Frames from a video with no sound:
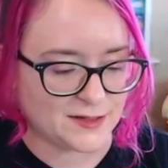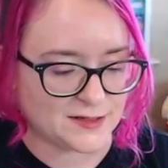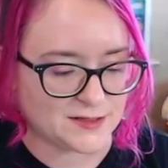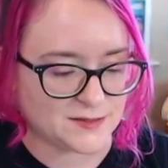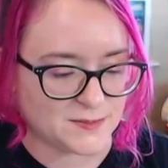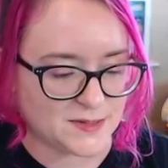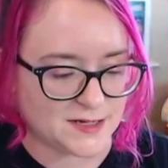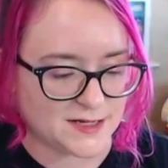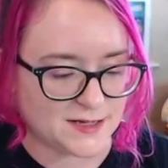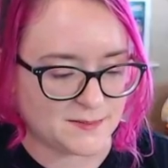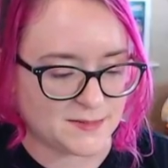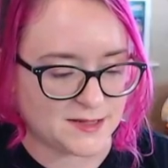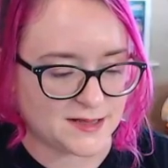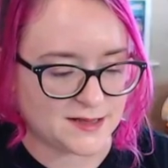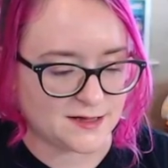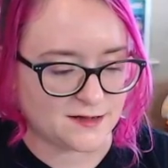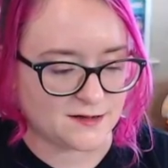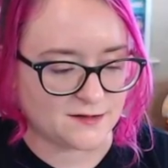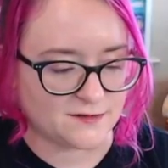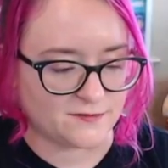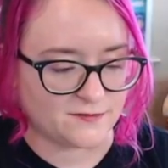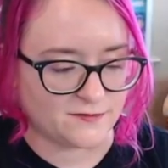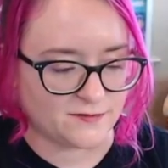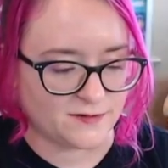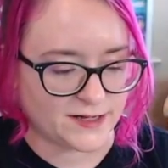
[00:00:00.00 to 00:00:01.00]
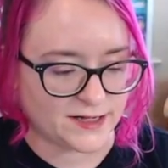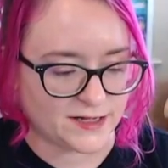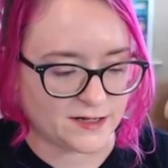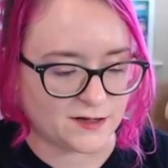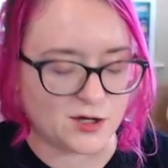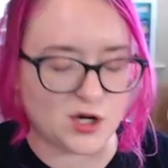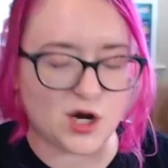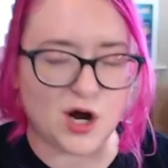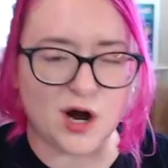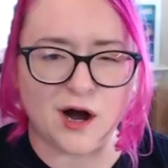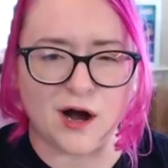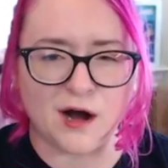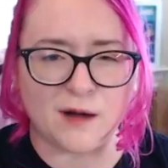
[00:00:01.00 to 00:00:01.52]
making me think of like
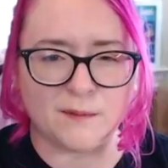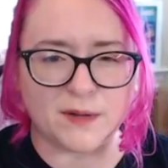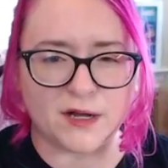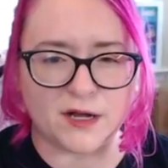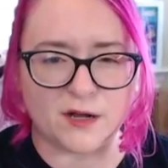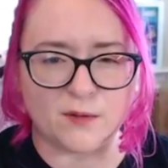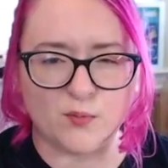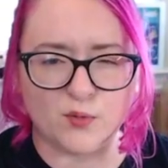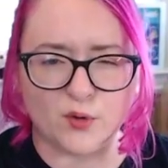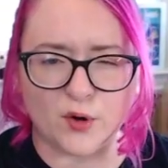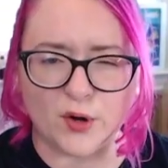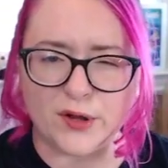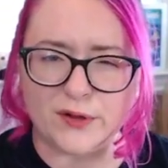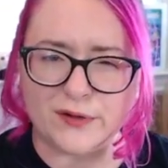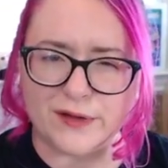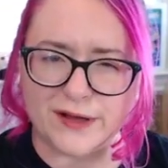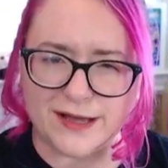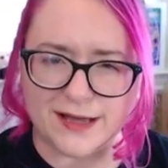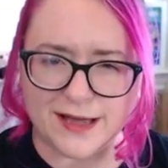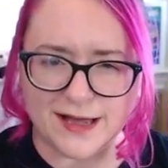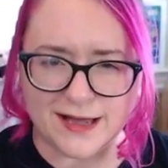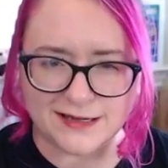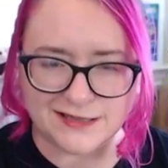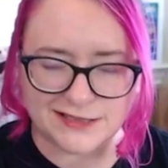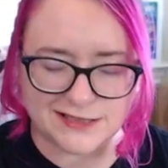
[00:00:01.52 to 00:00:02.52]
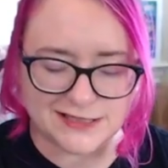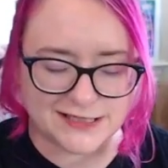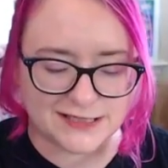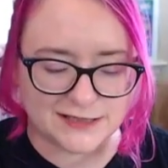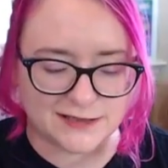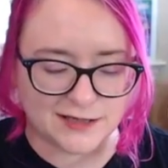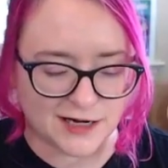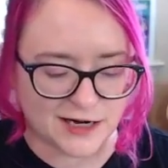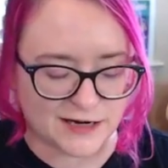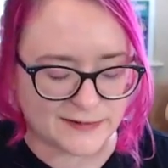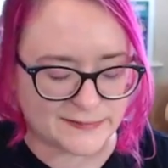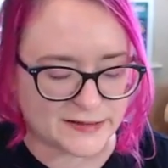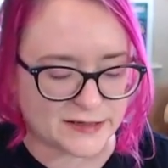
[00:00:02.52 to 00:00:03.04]
comic book, like edgy
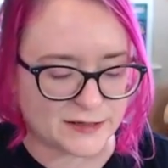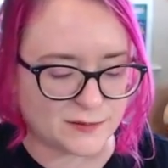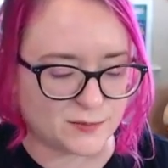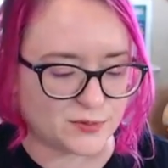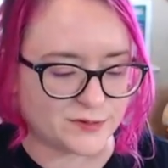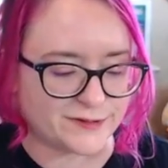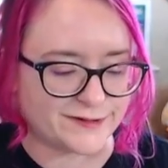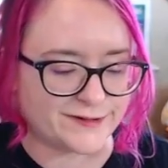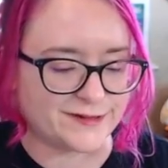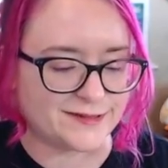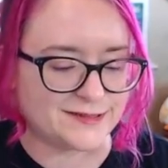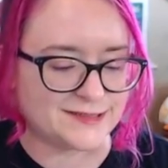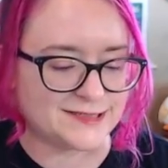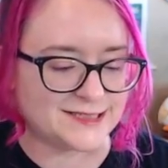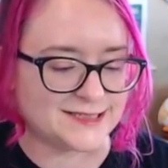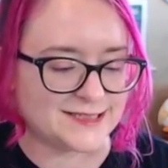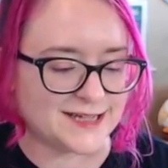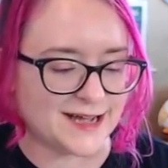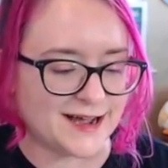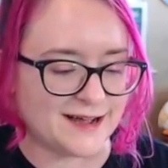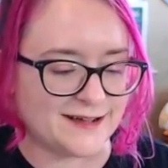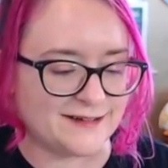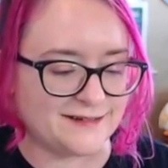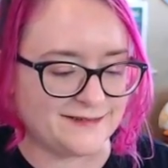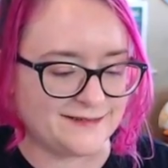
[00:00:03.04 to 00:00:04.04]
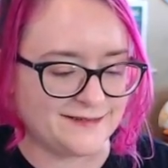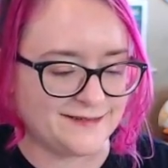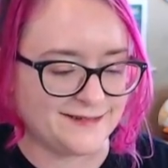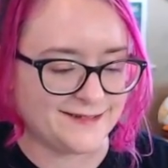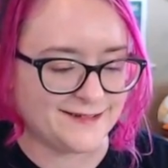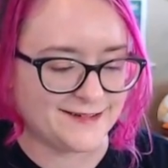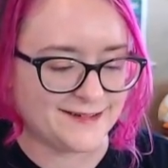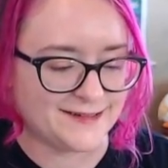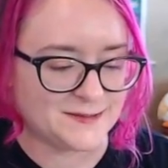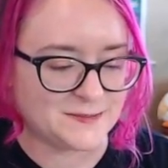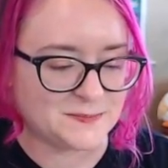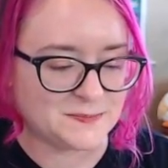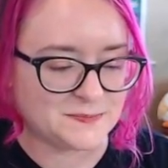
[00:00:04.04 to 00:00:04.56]
comic book style.
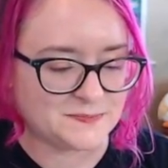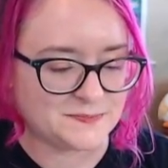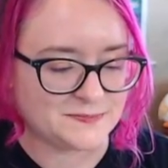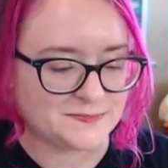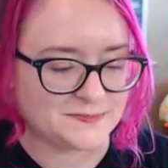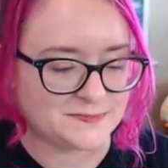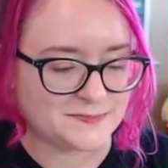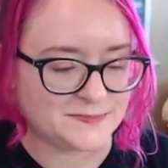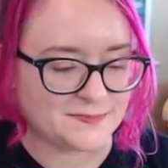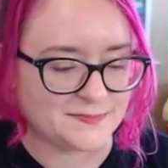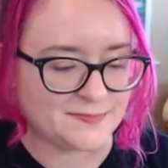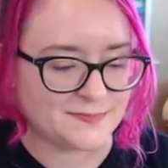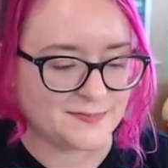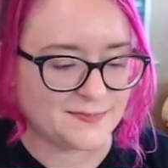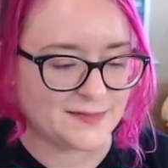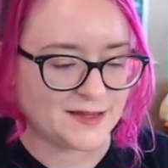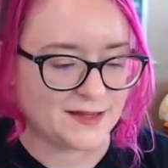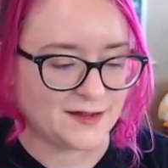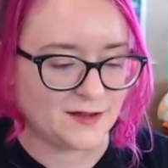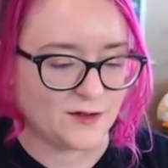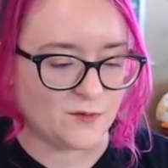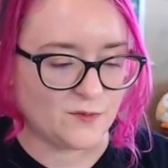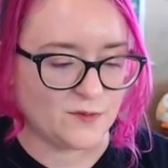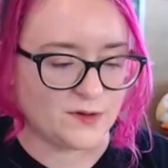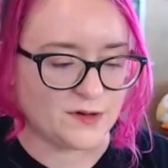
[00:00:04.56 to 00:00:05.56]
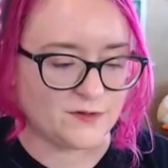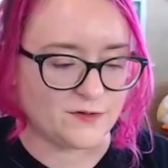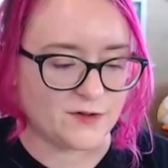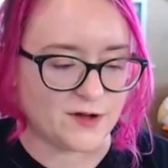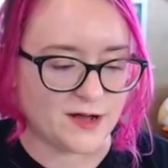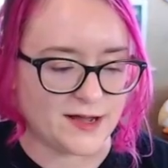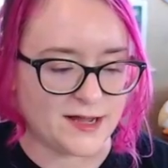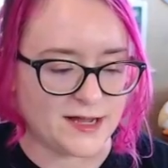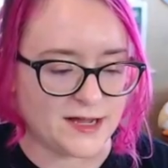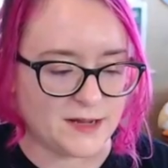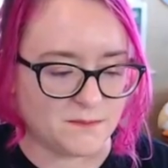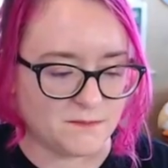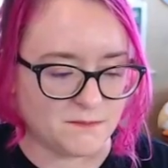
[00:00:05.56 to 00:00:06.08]
We've
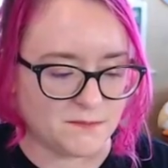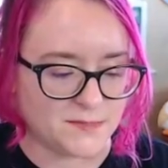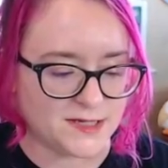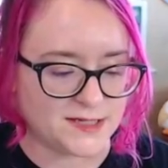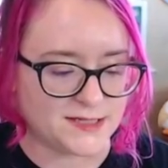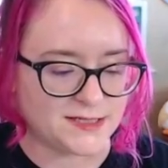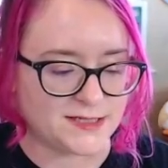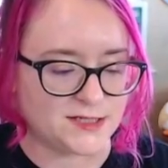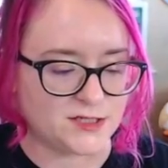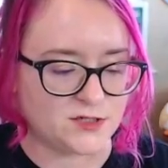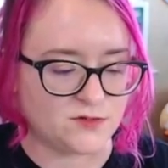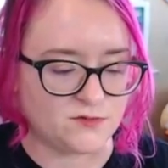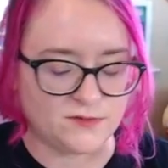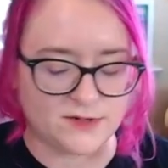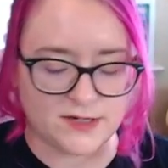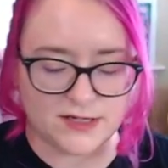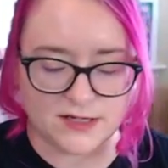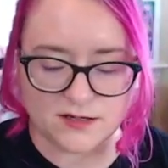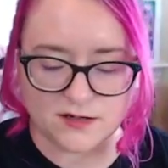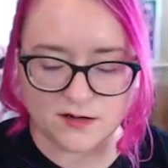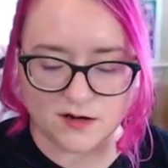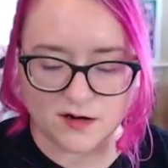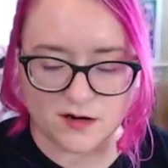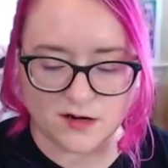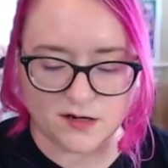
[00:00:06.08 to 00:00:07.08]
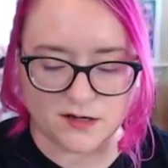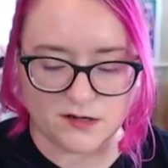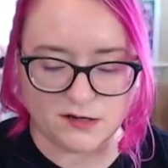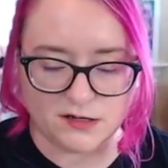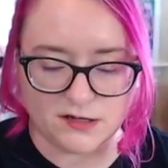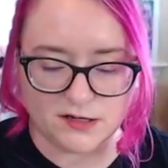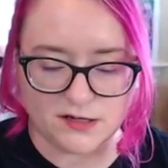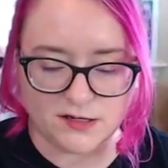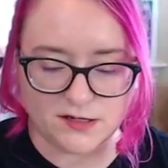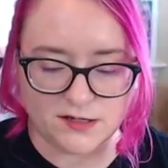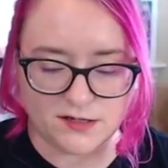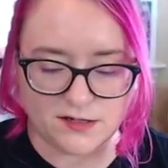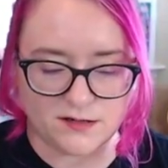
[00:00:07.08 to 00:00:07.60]
got a Mystery
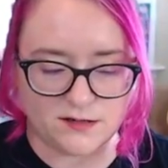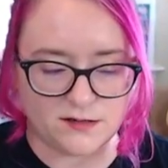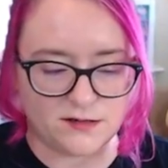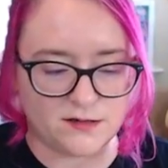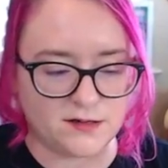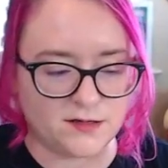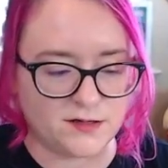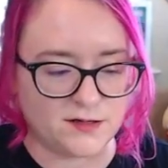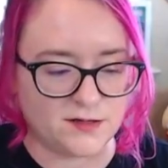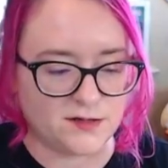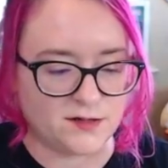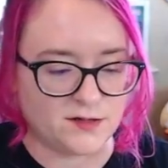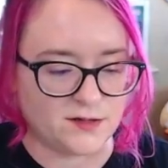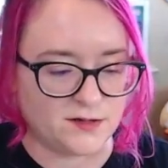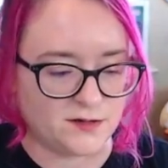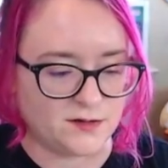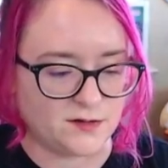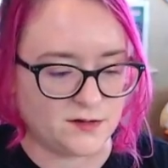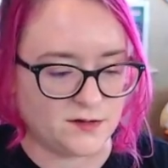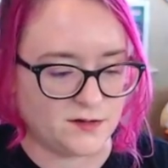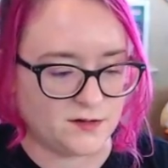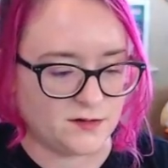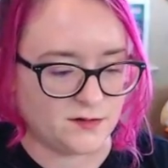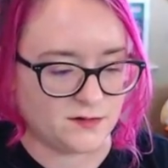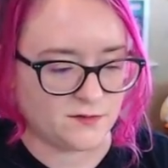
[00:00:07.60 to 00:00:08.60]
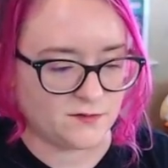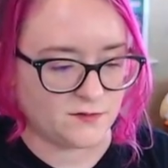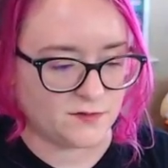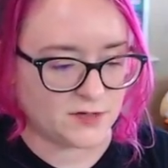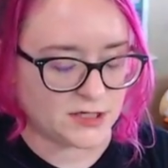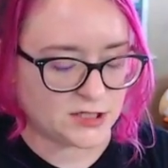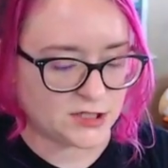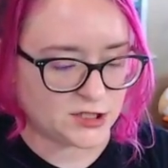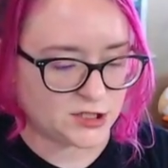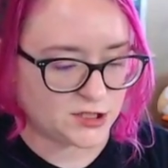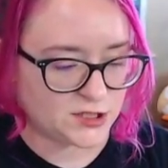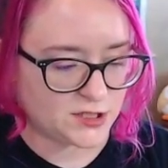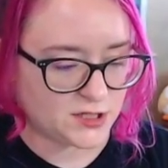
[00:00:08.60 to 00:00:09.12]
Garden,
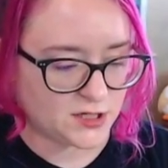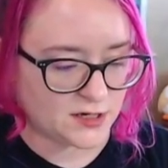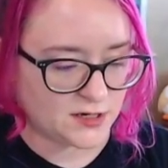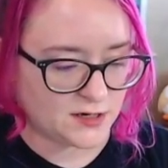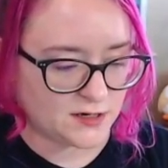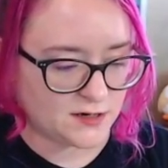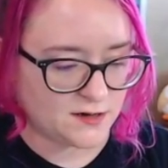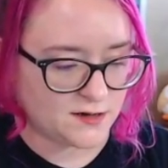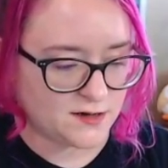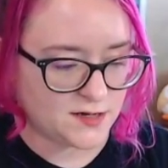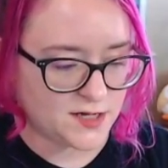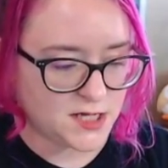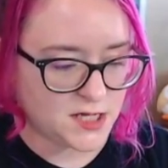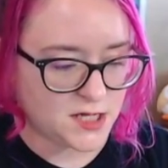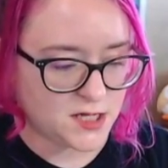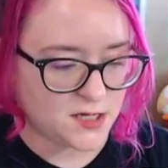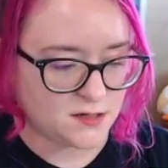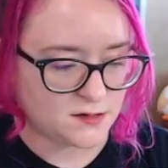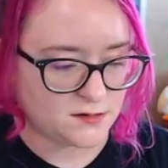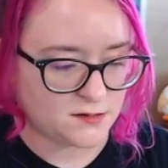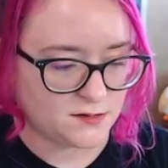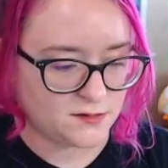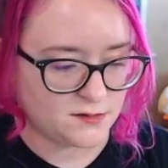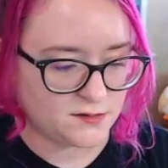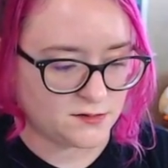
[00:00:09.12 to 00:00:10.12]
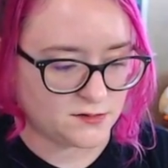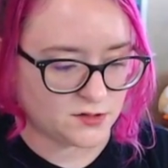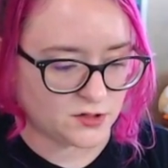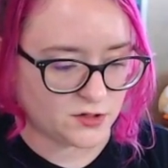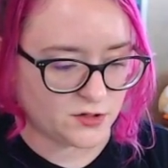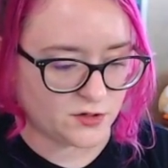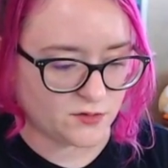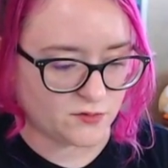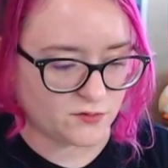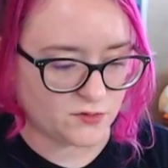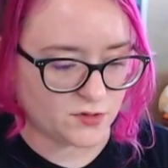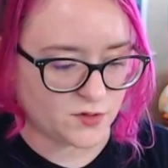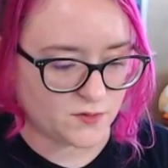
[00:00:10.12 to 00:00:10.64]
which I
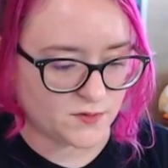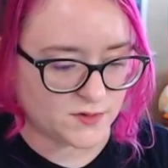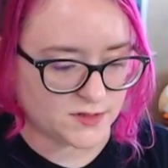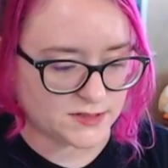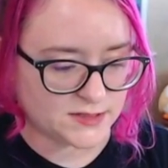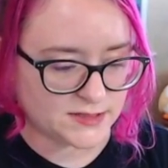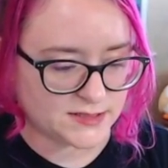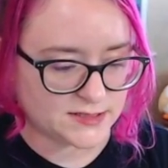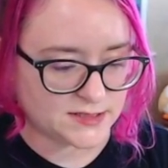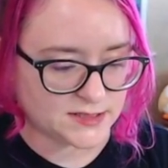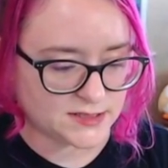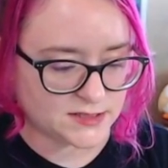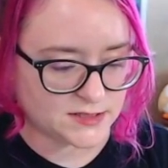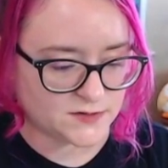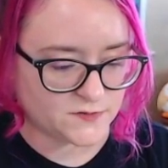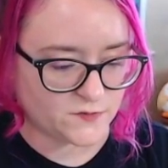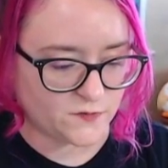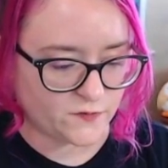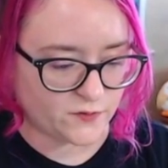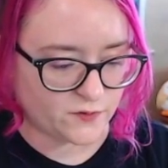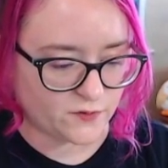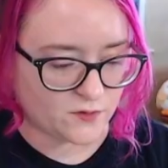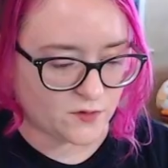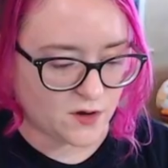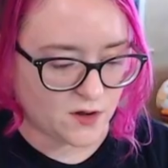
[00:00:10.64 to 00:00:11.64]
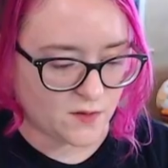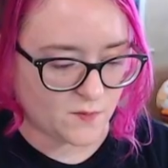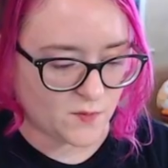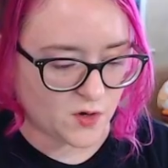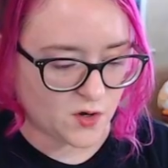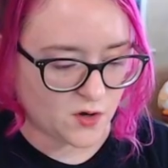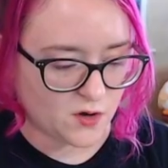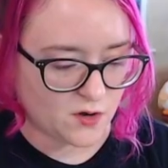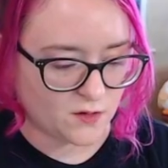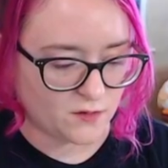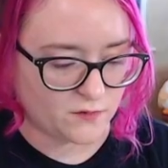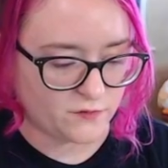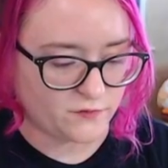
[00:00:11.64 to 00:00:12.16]
don't know where this is from
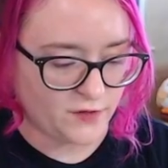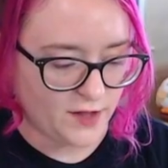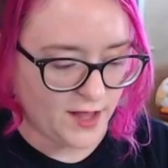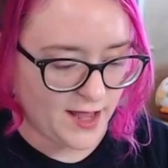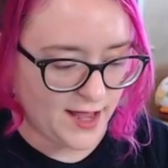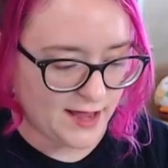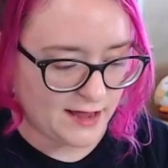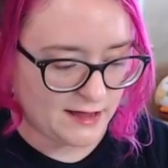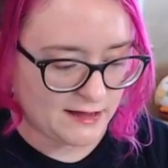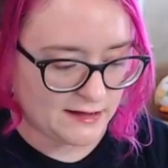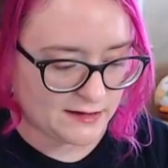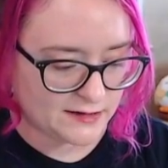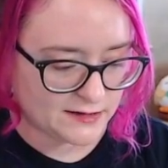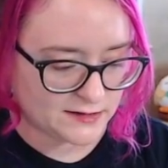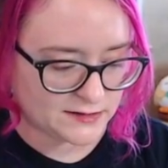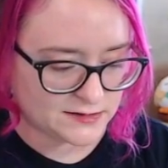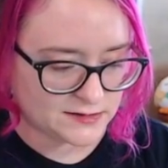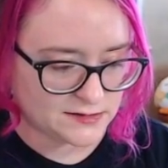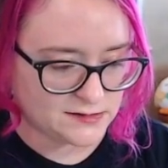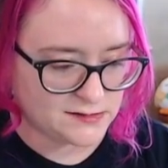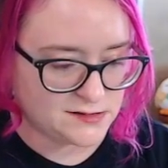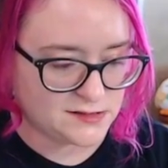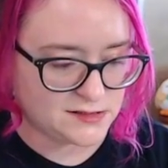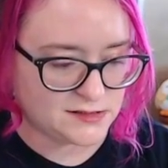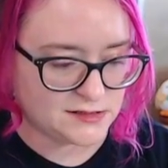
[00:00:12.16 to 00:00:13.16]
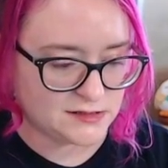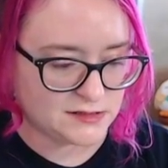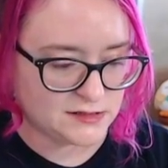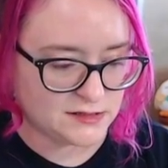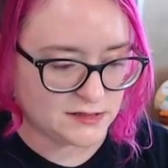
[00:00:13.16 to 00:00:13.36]
offhand.